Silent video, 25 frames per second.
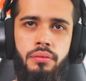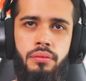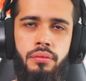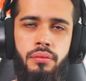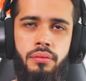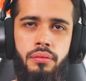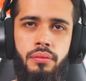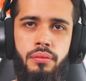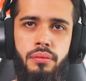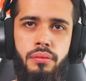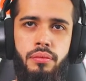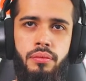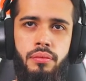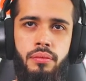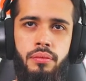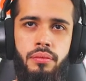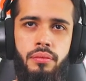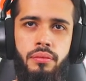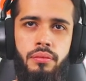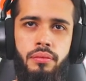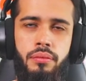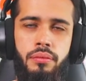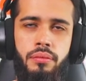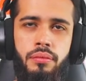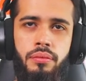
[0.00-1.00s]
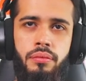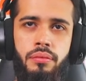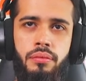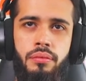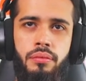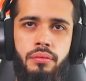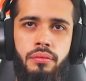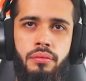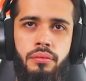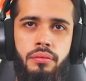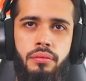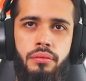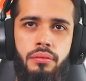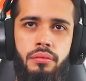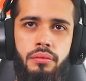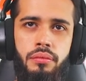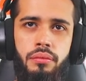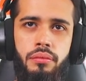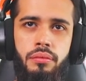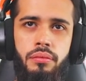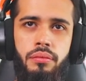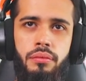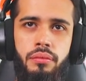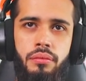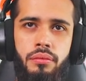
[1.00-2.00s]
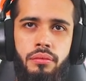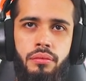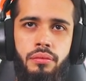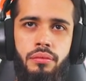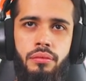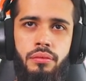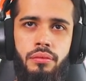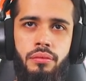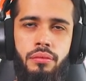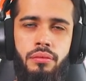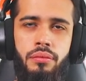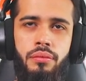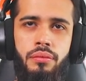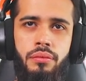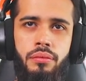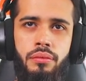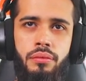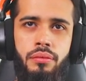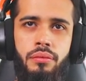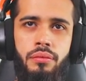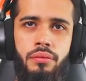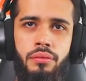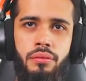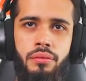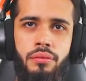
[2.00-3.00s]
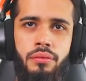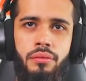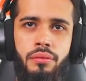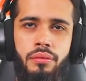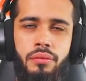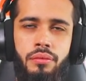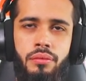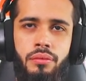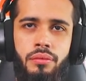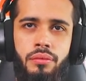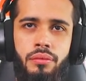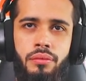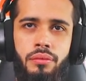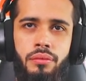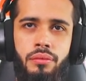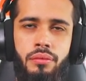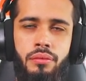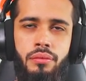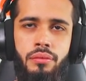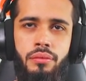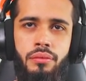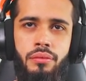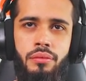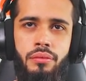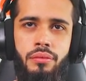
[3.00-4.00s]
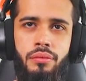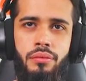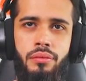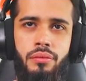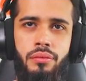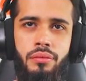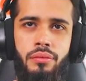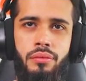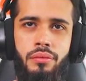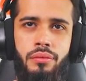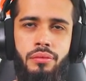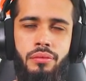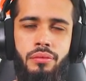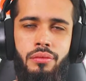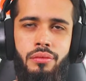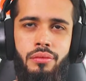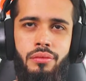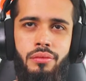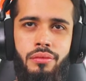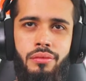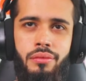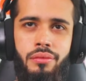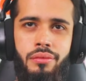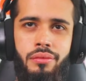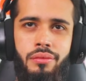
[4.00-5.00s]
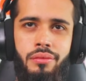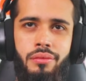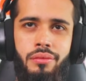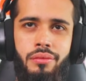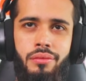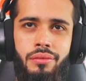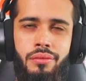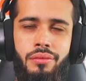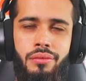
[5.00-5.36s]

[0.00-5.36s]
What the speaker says: (not speaking)